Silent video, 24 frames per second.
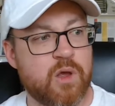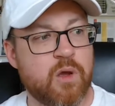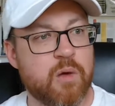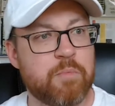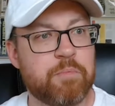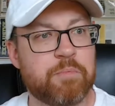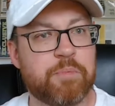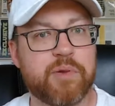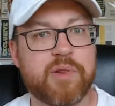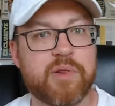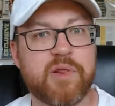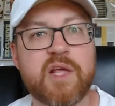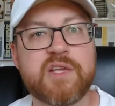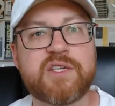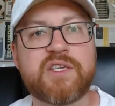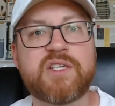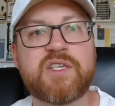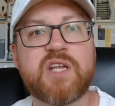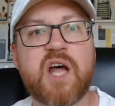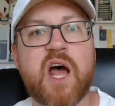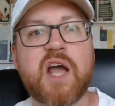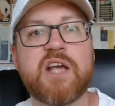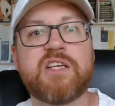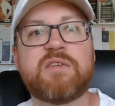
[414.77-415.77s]

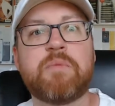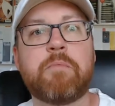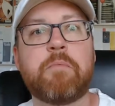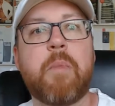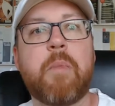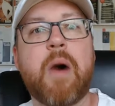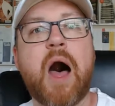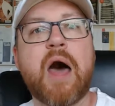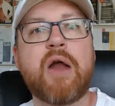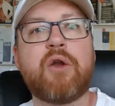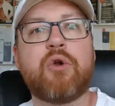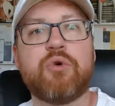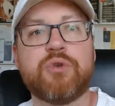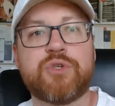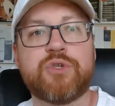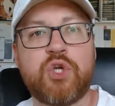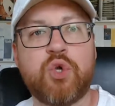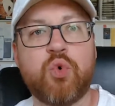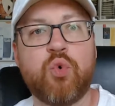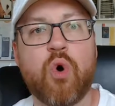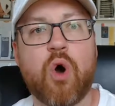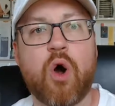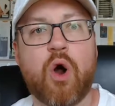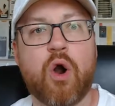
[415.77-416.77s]
plus-size models
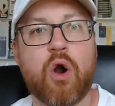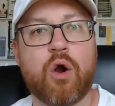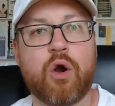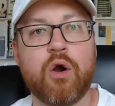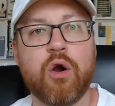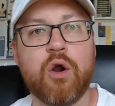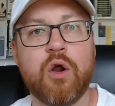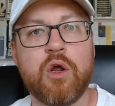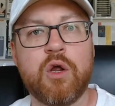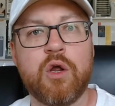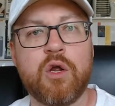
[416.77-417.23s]
who are